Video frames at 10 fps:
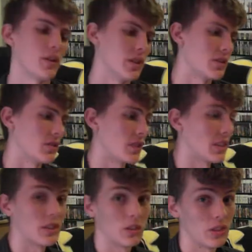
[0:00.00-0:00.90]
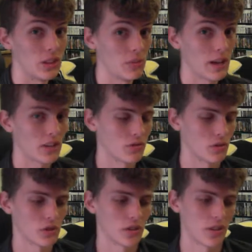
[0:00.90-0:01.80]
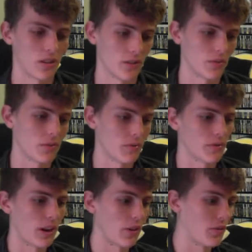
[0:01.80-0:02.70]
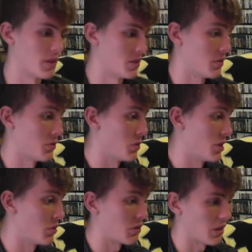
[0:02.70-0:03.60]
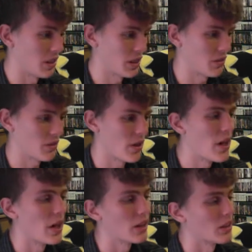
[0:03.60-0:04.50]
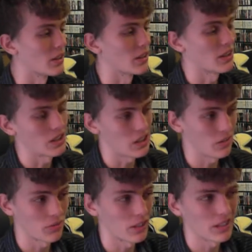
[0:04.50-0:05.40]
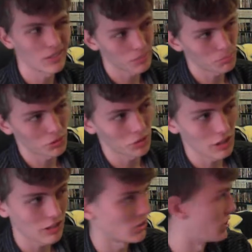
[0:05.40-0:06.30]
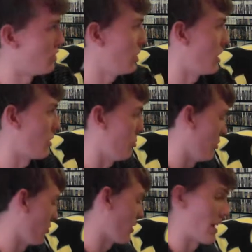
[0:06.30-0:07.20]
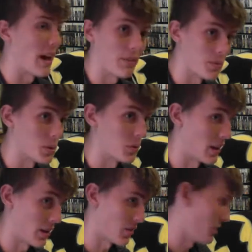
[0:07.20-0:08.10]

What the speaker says: this is like the best version of Final Fantasy 4 that you can get. If it's between this and the DS, but I have them both actually,